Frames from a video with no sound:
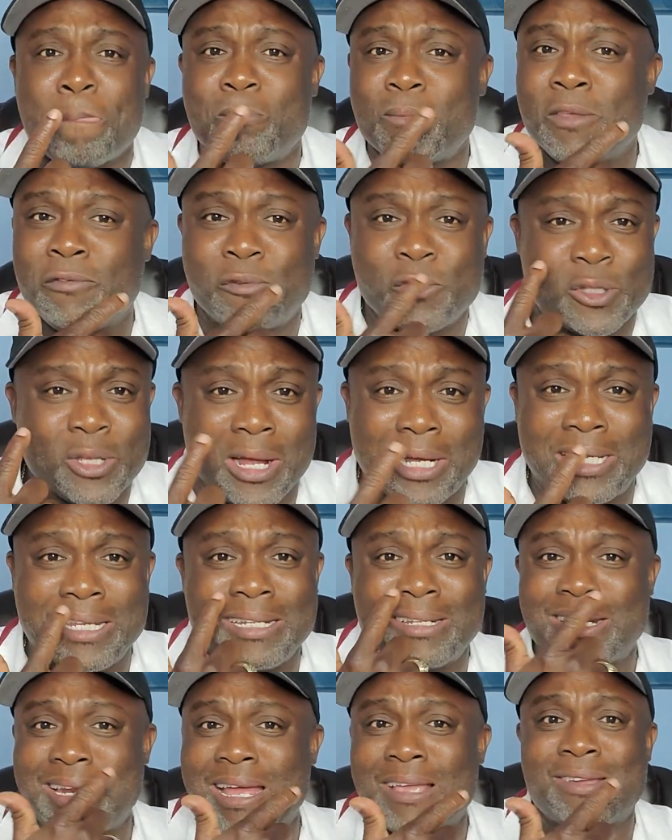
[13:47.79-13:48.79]
If you're talking
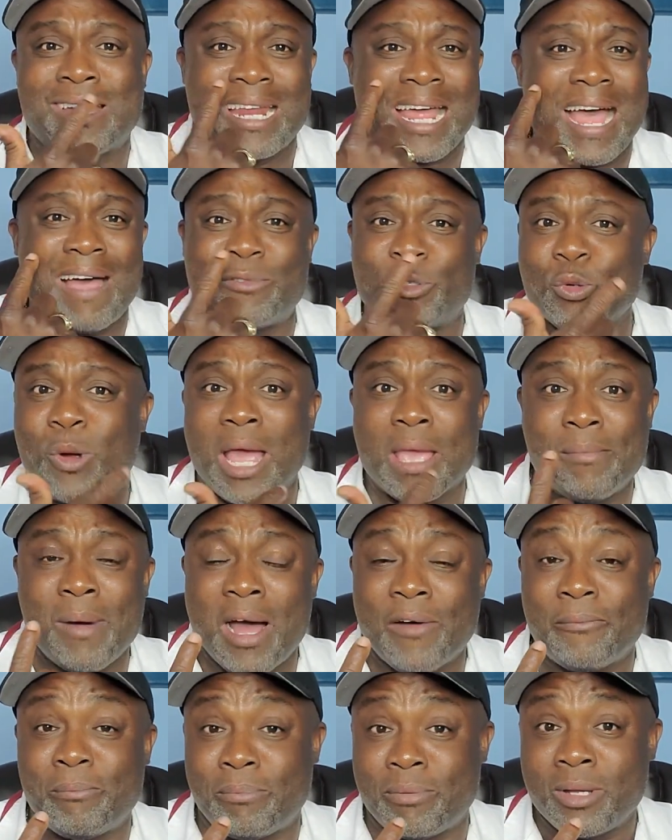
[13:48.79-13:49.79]
to that, you're gonna have dry
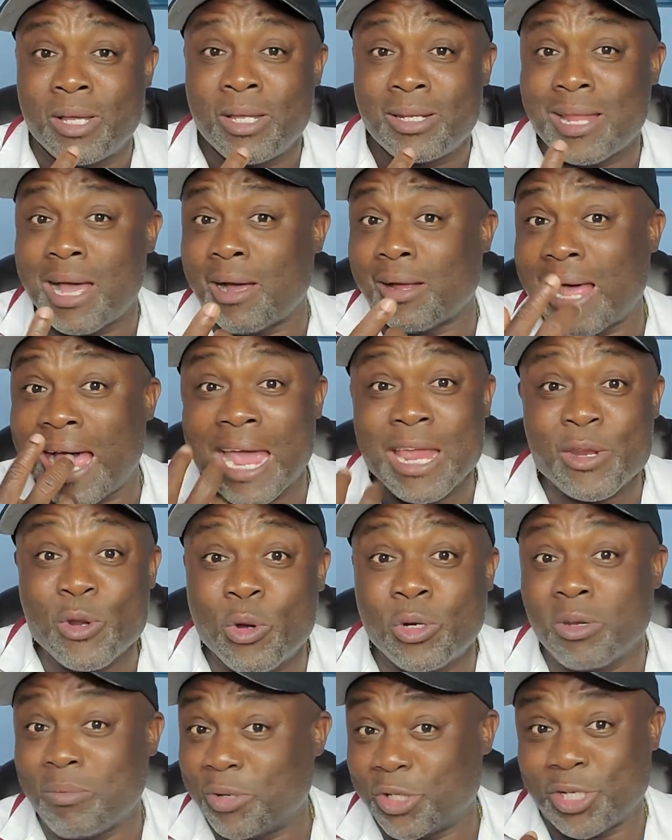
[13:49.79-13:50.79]
mouth. Now I know
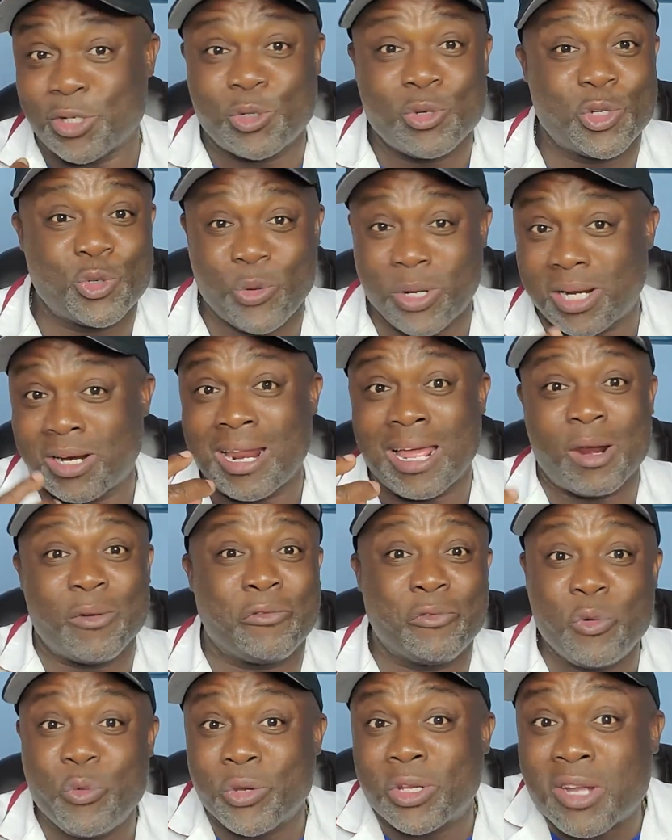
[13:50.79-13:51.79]
the patient should drink a lot of
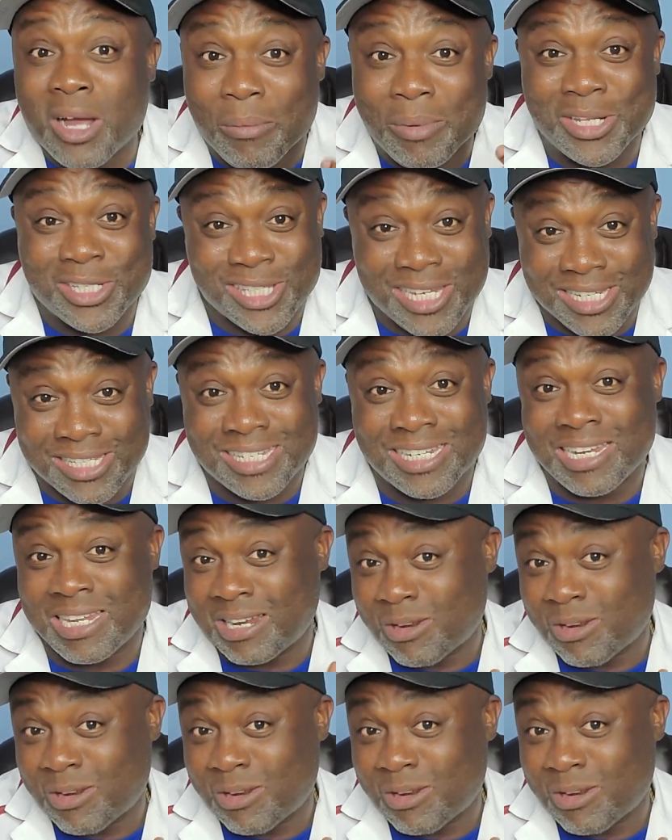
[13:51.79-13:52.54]
fluid, common sense.